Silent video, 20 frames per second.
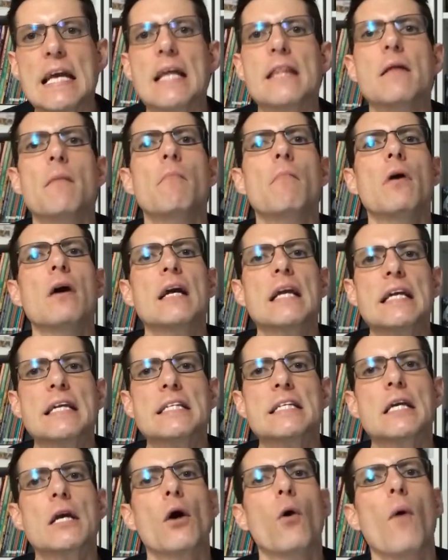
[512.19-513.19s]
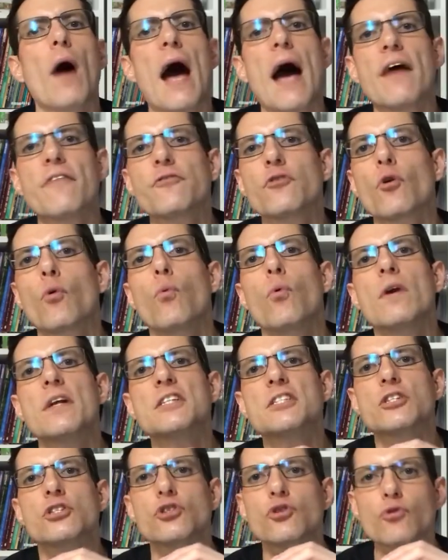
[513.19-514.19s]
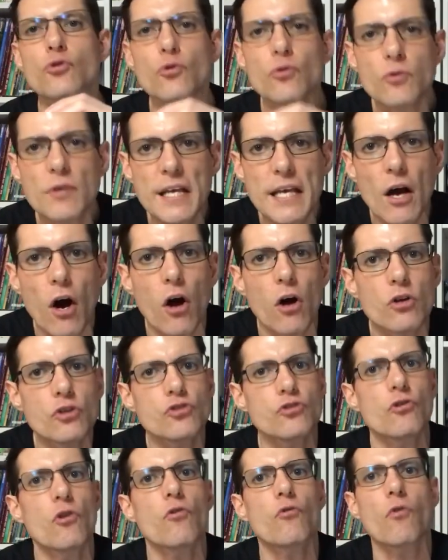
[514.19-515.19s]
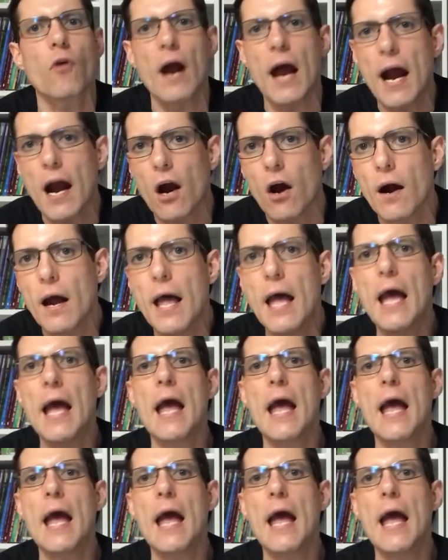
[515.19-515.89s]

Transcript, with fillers: and the money to go after what is truly ultra rare